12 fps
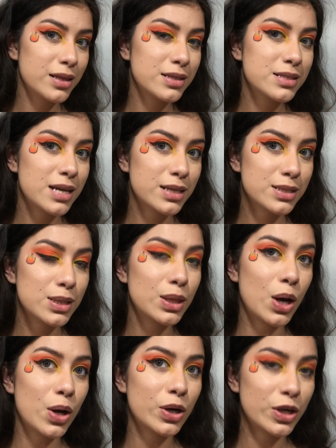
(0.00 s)
This takes
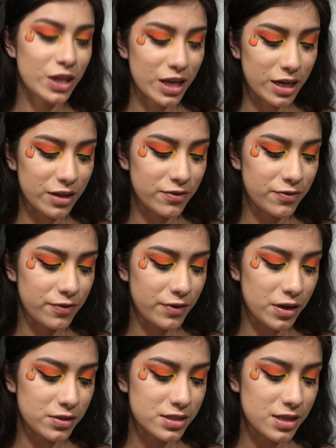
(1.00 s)
longer than it
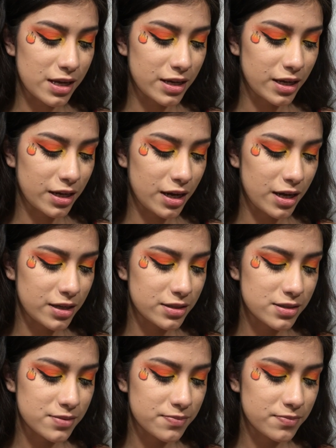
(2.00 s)
feels like it,
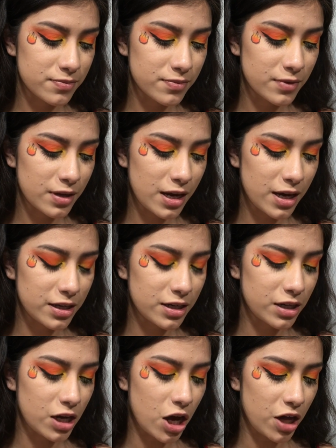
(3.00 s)
guys. I
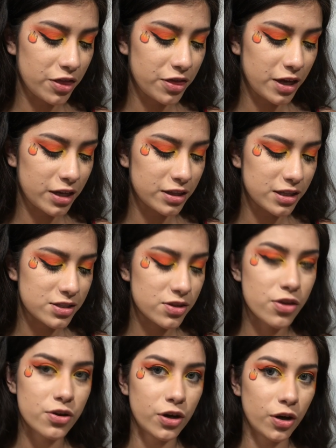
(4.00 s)
did not think this
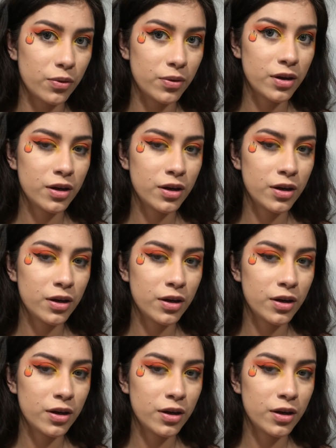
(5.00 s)
through.